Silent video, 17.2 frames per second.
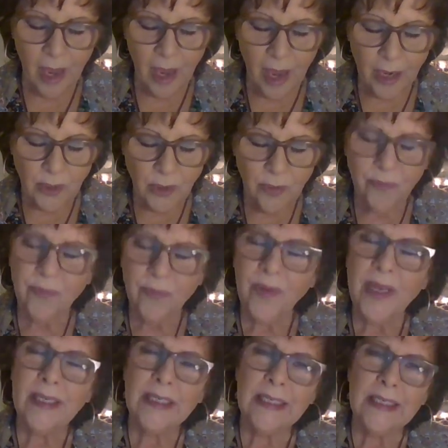As your
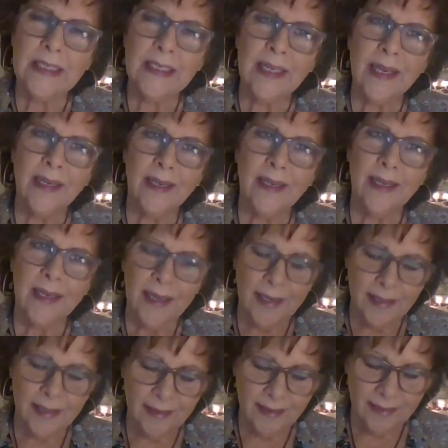feet sink
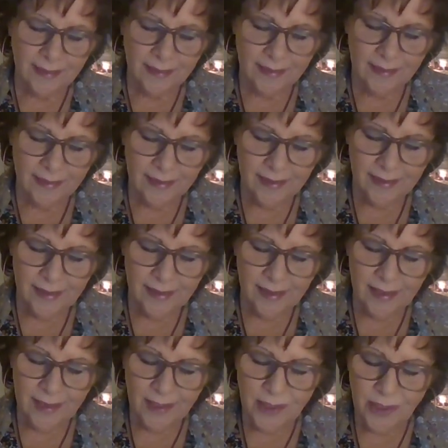in
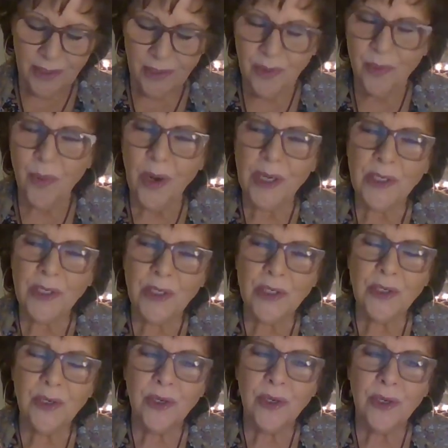to the
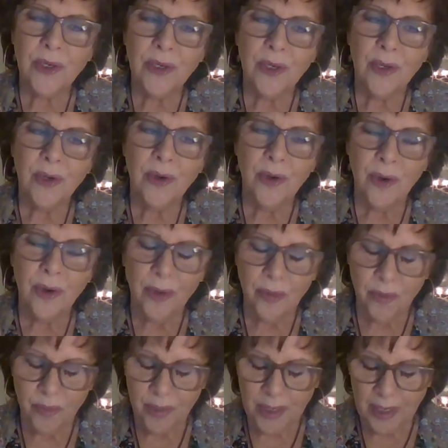moist
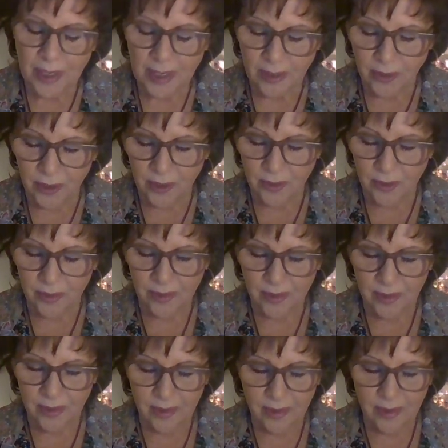earth beneath you,
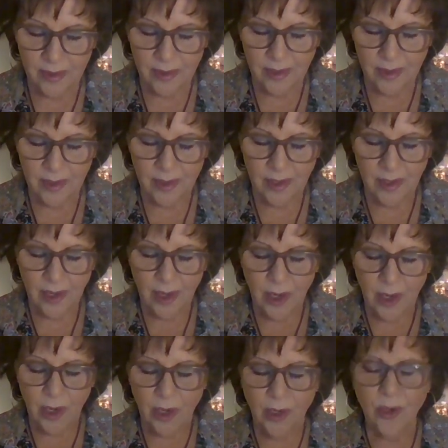
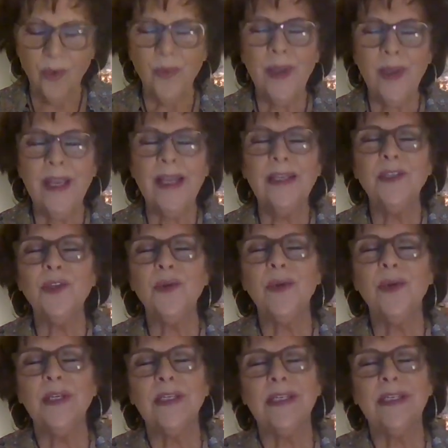you begin
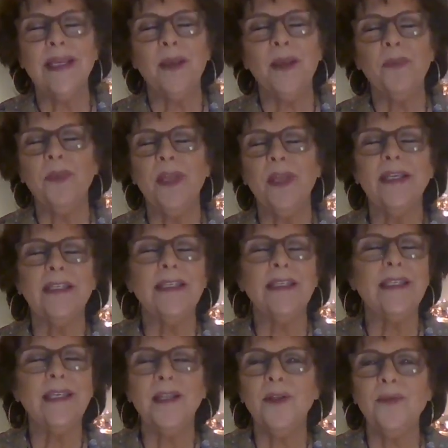to accept the
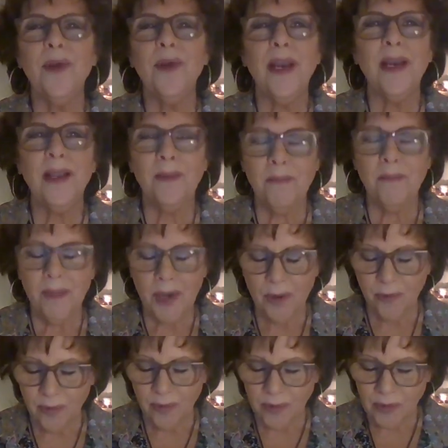exhilarating
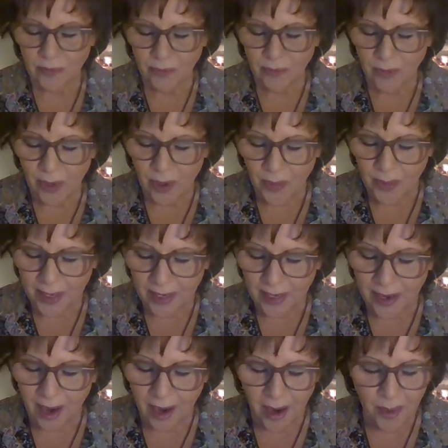minerals
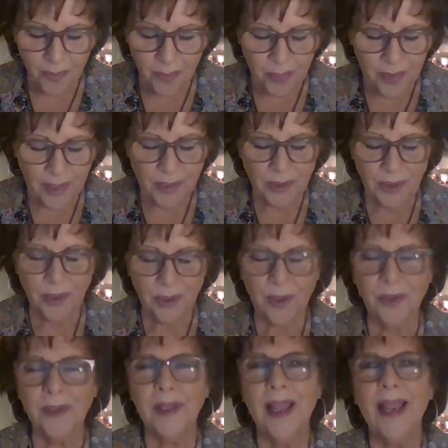flowing up into
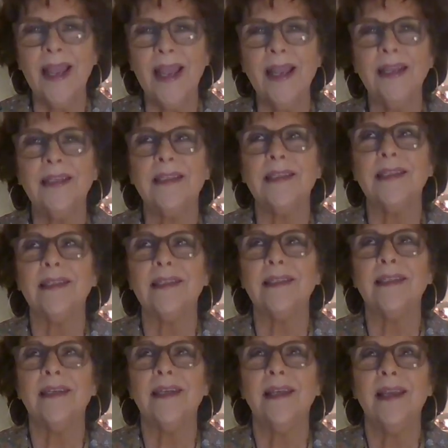your
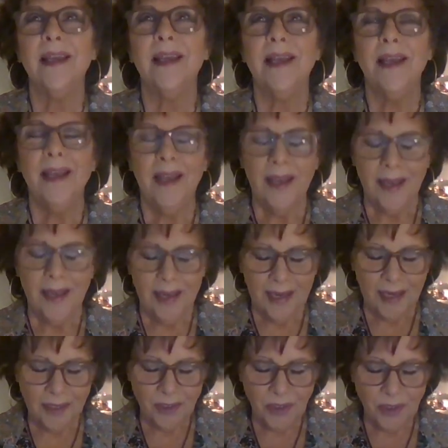legs,
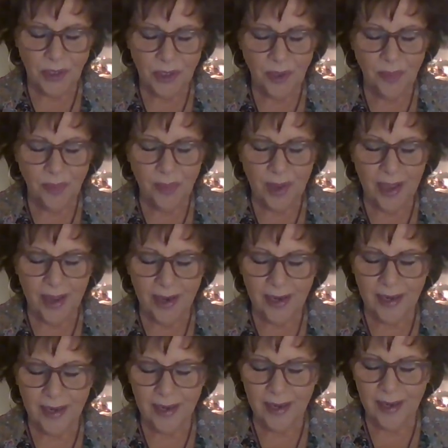into your
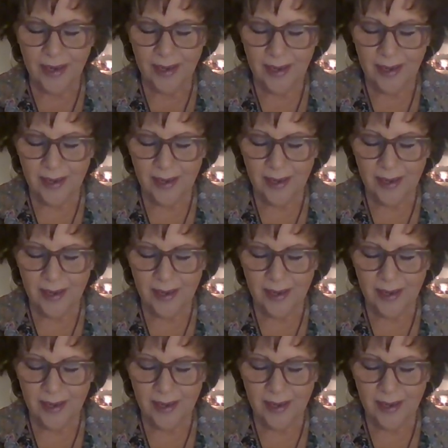body,